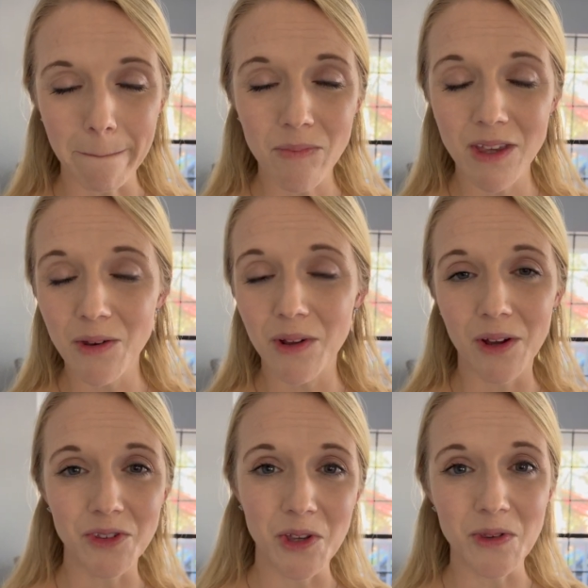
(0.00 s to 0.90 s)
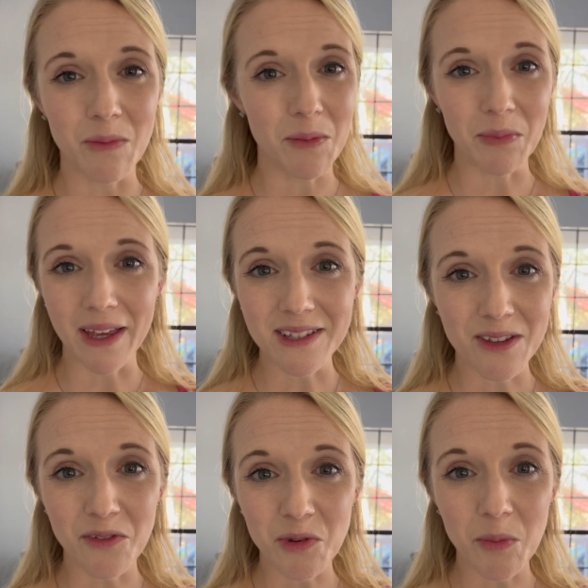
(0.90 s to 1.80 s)
You can also use them in place
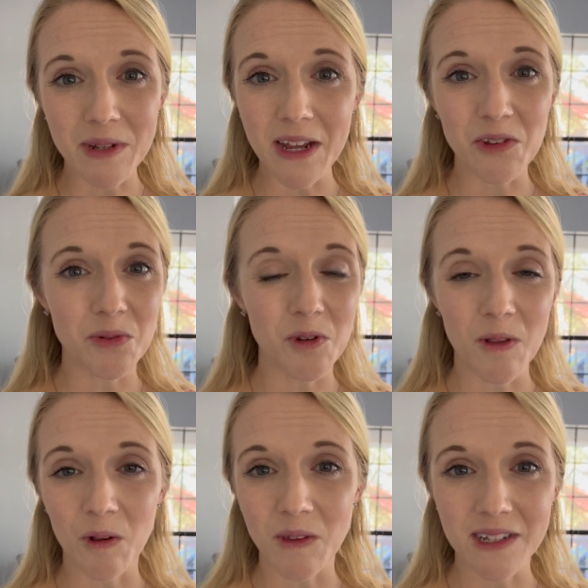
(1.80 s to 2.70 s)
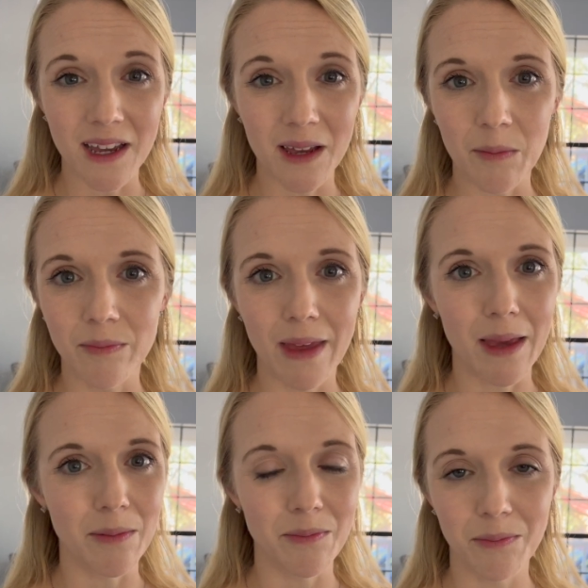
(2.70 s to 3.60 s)
of sweet potatoes. We do that all the time.
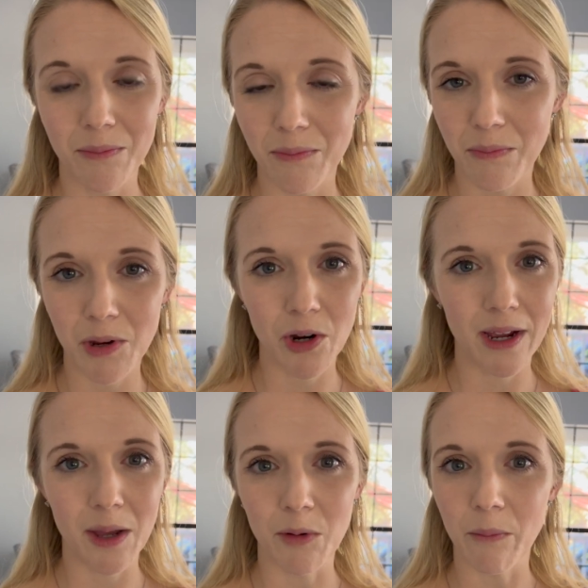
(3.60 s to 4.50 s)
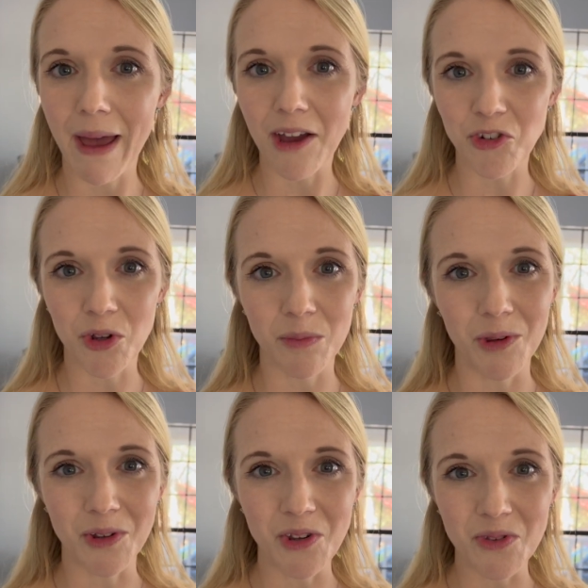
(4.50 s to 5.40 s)
Hey, puree them or mash them. You
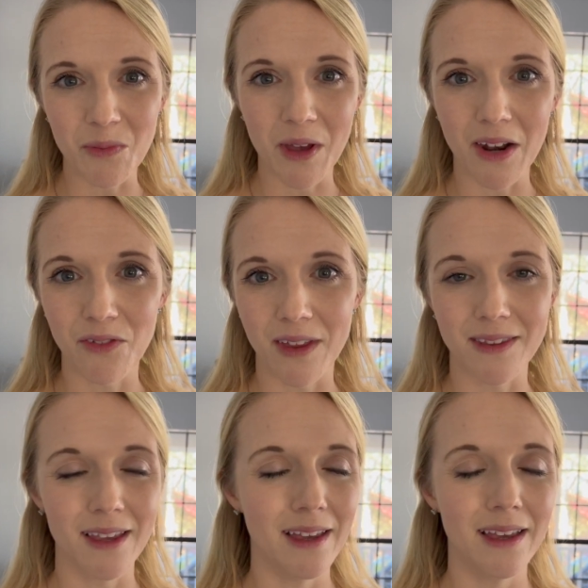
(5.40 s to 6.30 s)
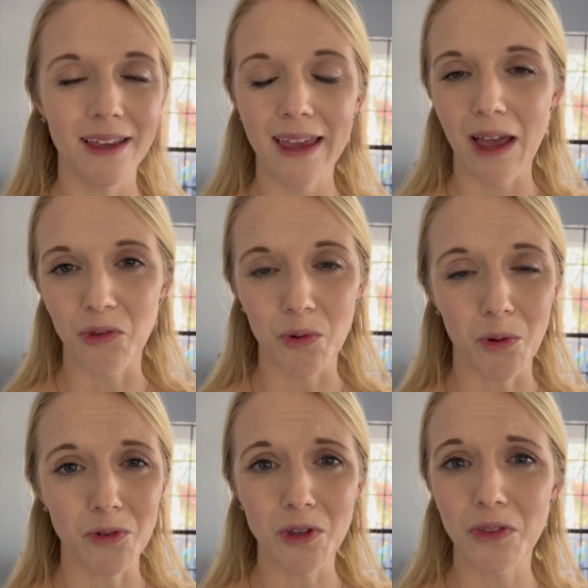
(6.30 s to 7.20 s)
can use them kind of as
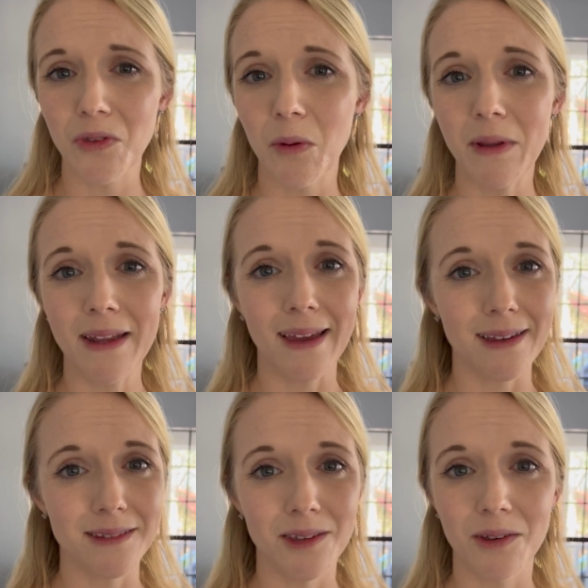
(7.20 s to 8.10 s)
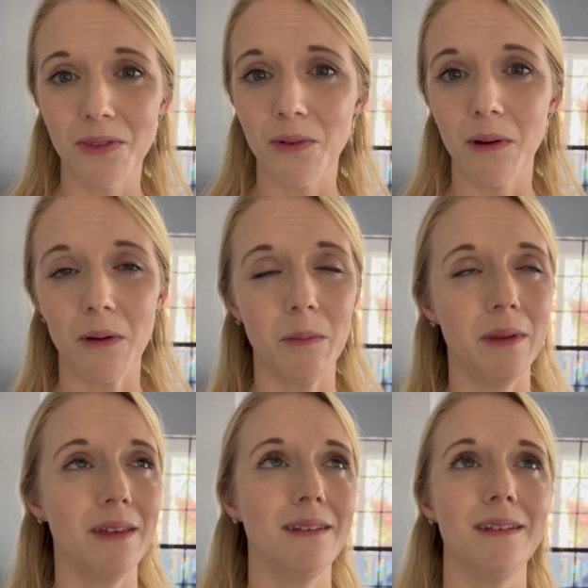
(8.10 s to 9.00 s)
casseroles. You can throw them in eggs. You can throw them
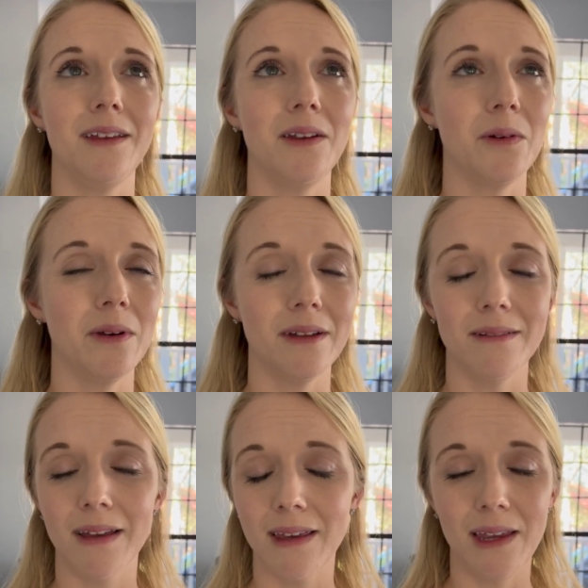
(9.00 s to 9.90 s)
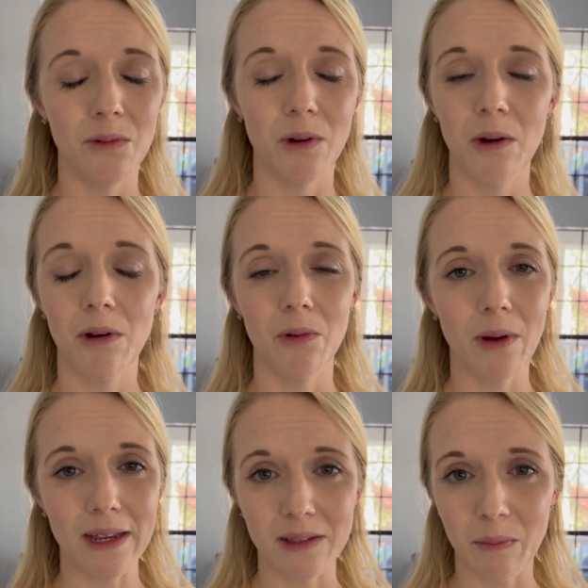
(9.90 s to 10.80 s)
in, a quinoa or a
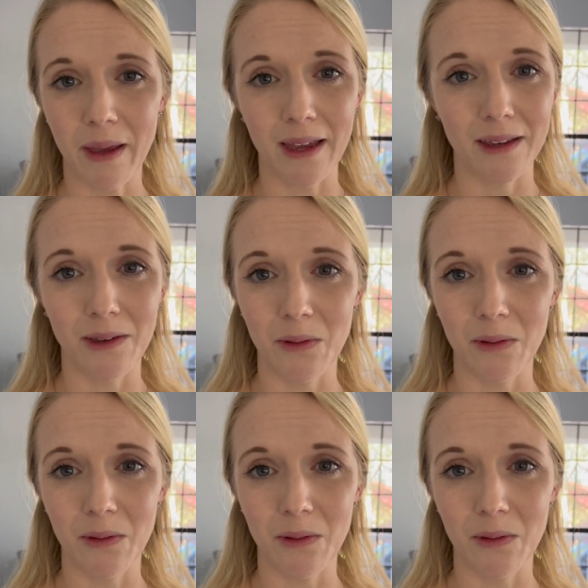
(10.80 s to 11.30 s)
rice bake.